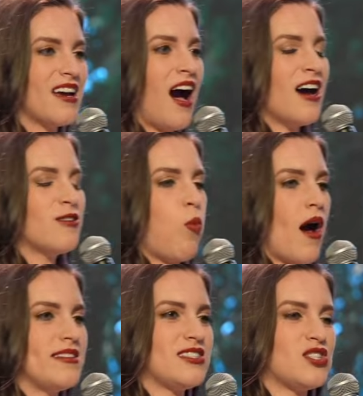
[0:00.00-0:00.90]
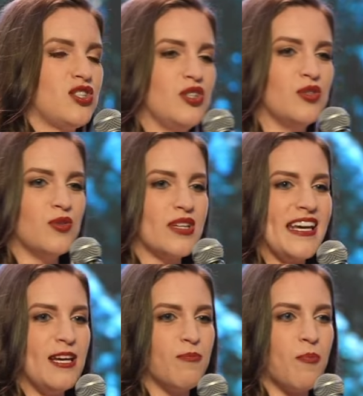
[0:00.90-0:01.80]
God wants to
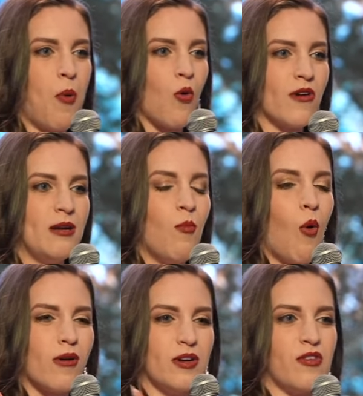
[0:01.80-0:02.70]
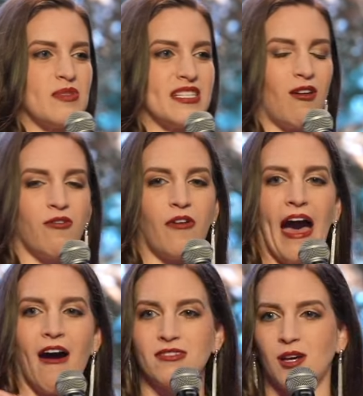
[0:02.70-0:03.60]
keep pouring more of himself
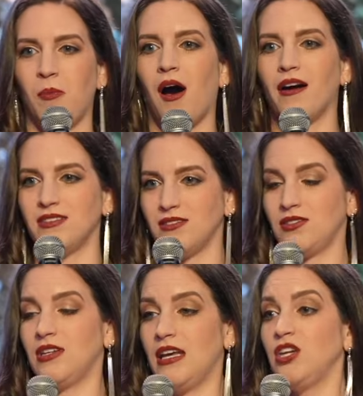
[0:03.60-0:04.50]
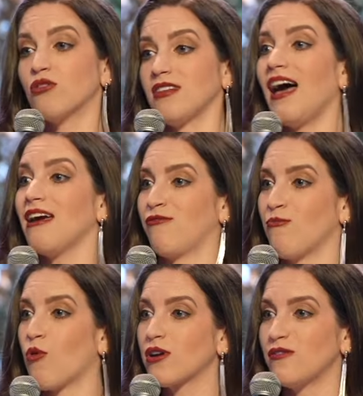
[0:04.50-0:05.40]
out upon in your life,
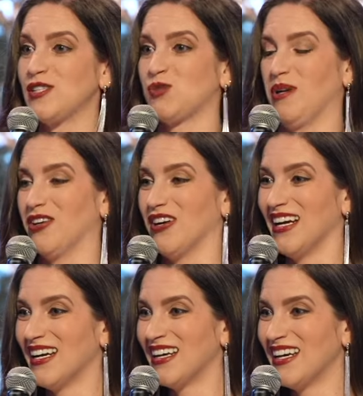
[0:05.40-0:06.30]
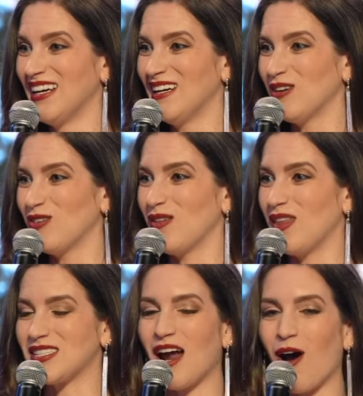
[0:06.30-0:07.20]
more of his spirit.
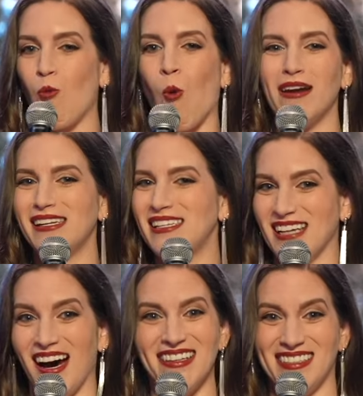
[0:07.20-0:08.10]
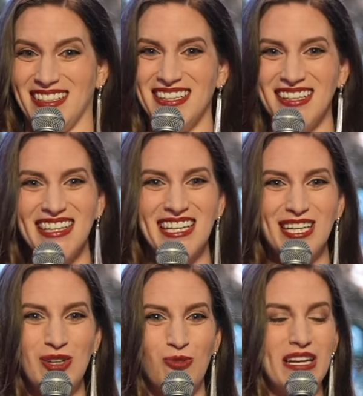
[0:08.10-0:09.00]
It's not one and done.
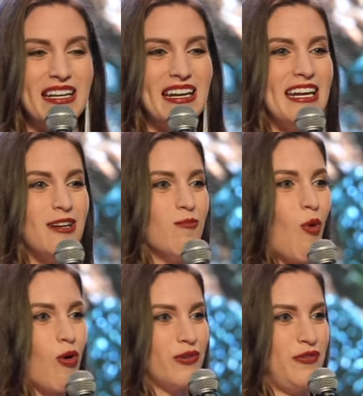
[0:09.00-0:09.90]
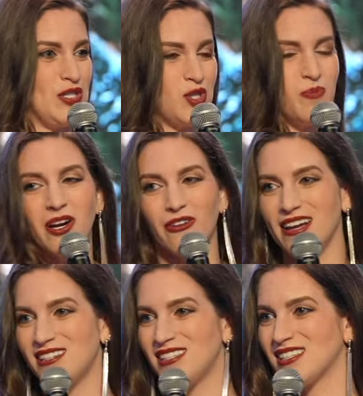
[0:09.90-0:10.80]
We need more of his
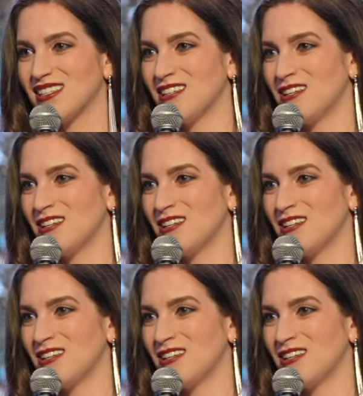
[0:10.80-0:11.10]
spirit.